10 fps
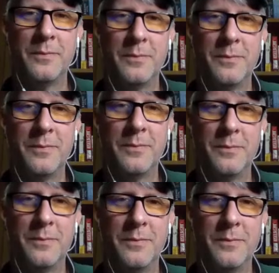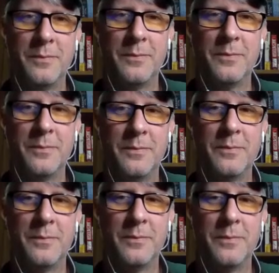
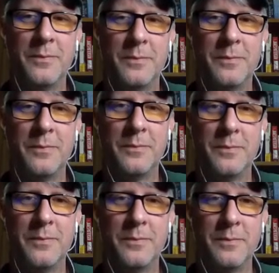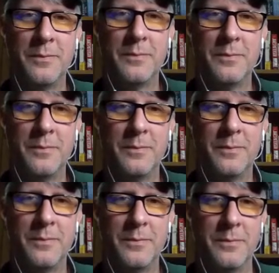
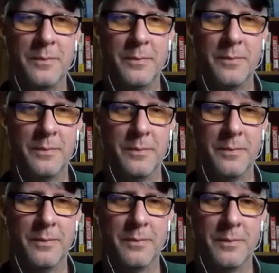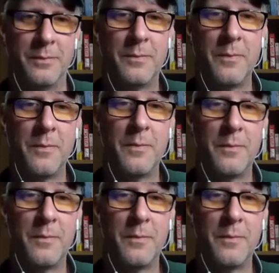[no speech]